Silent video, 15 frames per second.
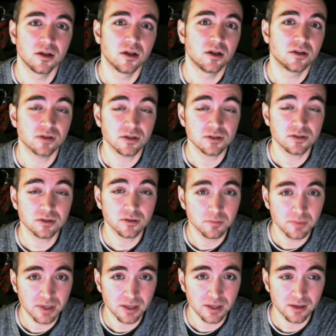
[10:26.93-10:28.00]
such little
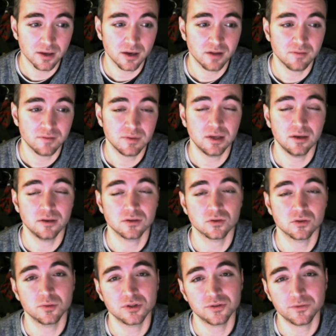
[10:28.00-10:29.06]
meat and I've been eating so
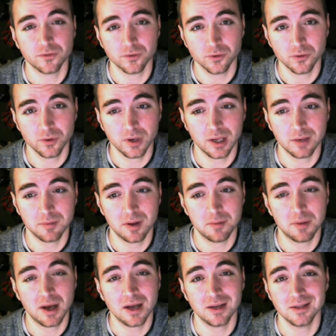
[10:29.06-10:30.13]
much fruit, and my
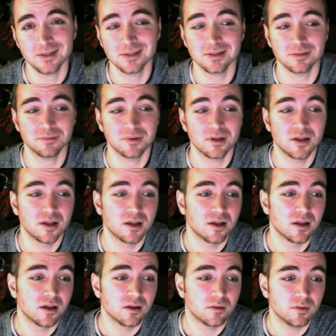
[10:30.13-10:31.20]
body's,
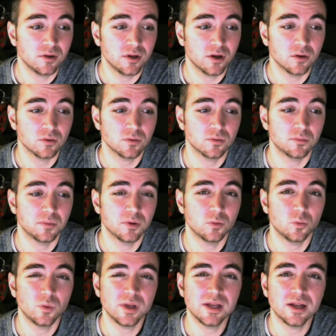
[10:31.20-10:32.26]
you know, been
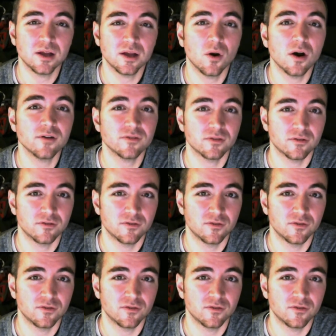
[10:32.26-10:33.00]
weaning off of